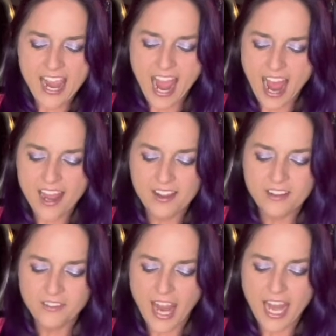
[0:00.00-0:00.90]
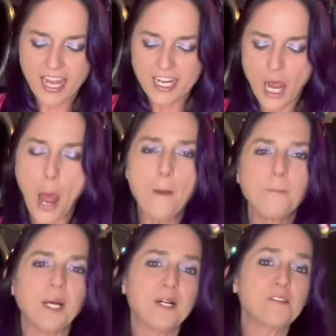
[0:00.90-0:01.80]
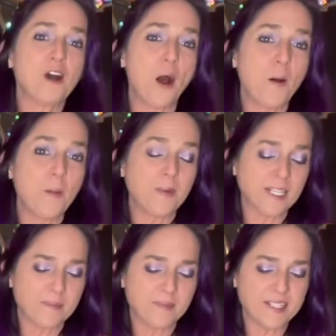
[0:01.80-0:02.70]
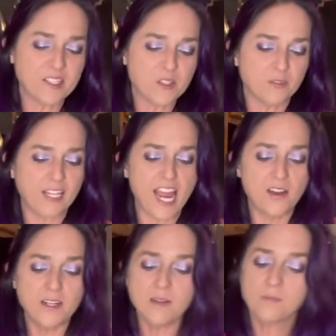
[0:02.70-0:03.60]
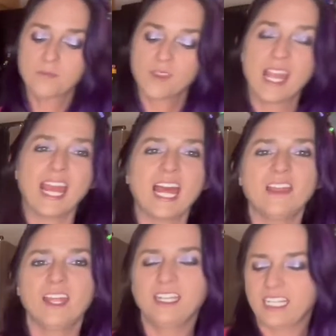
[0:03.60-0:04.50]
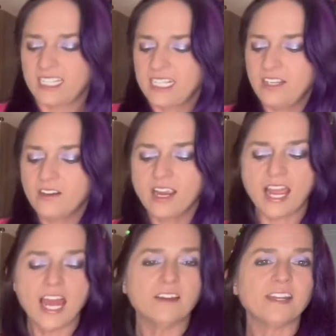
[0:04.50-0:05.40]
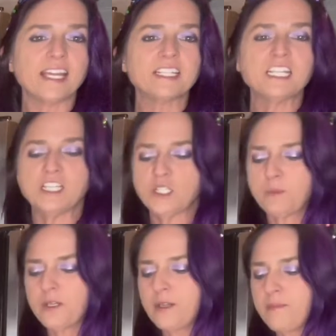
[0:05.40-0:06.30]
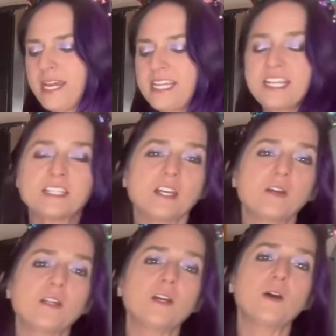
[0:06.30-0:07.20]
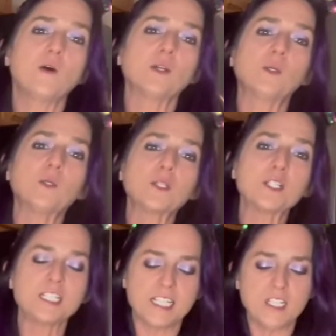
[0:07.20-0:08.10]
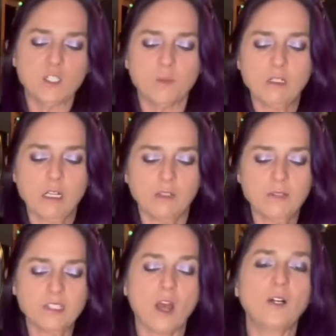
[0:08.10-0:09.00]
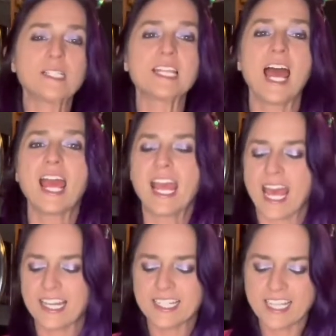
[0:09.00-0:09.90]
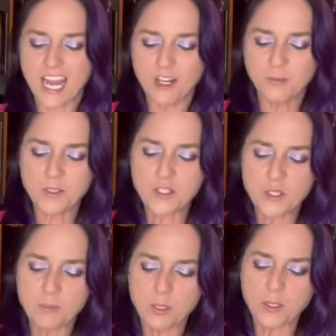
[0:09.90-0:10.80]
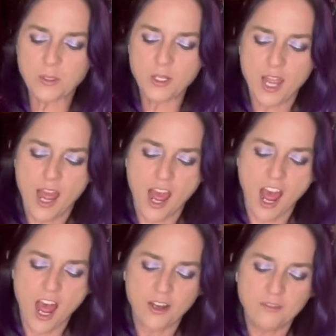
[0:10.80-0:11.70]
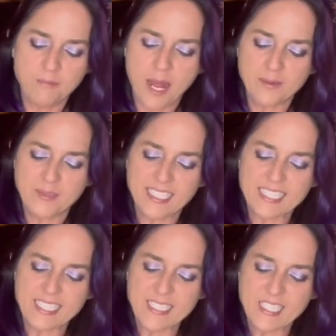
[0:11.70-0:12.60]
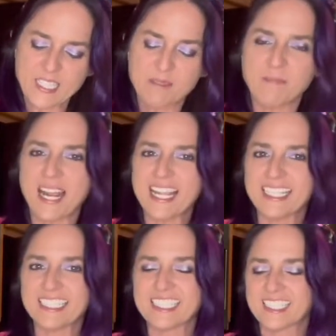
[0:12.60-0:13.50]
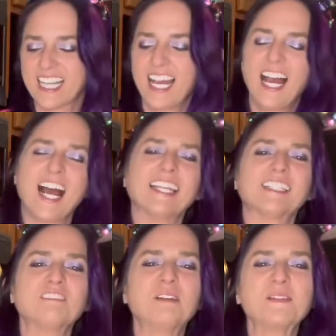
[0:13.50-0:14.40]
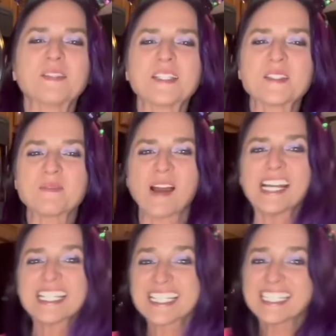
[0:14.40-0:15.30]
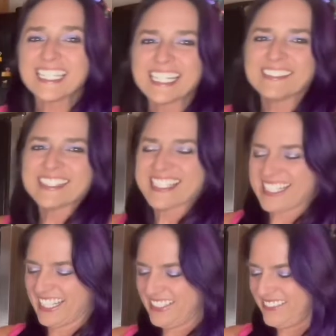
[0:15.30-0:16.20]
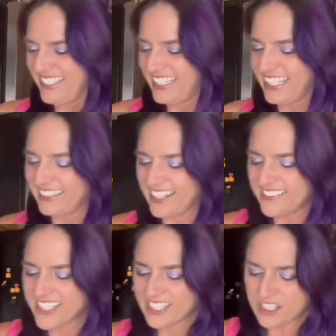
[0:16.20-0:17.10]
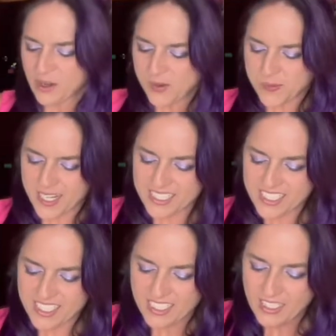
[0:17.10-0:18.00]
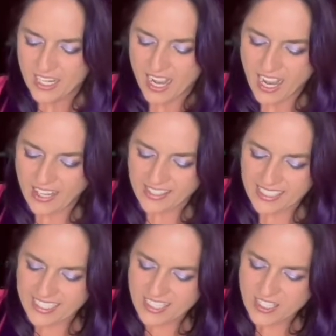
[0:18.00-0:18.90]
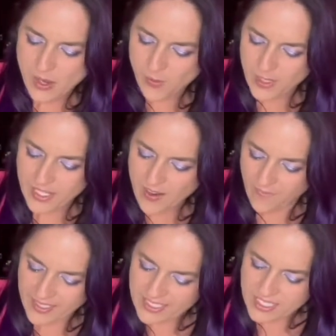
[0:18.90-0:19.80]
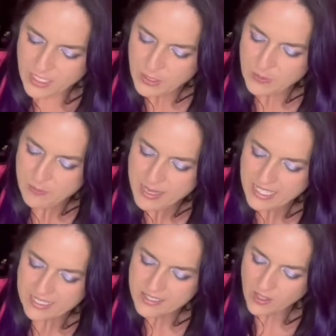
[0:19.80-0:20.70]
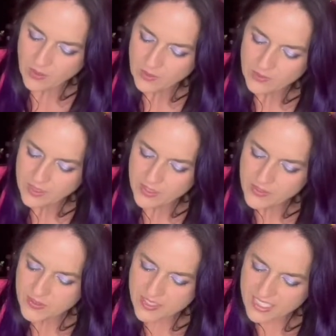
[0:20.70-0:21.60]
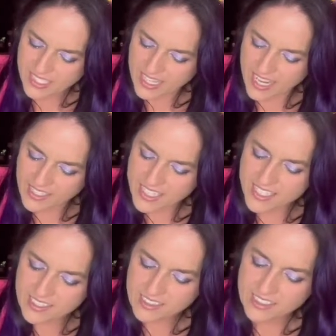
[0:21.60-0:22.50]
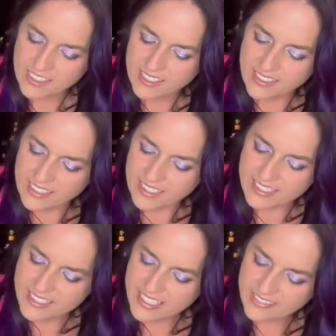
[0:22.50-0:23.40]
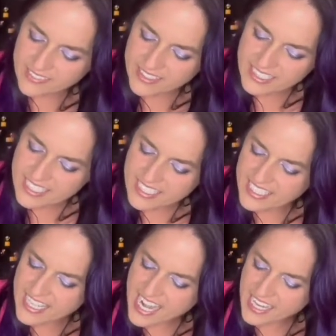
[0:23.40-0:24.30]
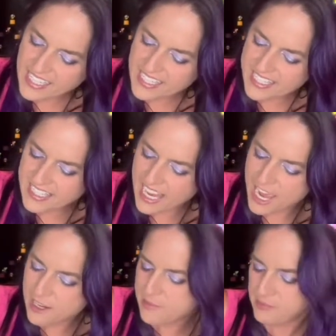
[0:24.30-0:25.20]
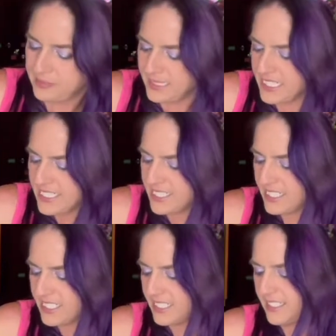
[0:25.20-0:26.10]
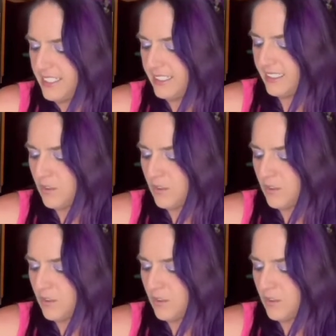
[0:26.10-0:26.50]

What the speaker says: have a cup of all-purpose flour, and then in here I have a teaspoon of baking soda or quarter teaspoon of salt and a tablespoon of pumpkin spice. I love pumpkin spice. Anything with cinnamon, I love it so much. Alright, so we're going to mix all those together until it's nice and blended.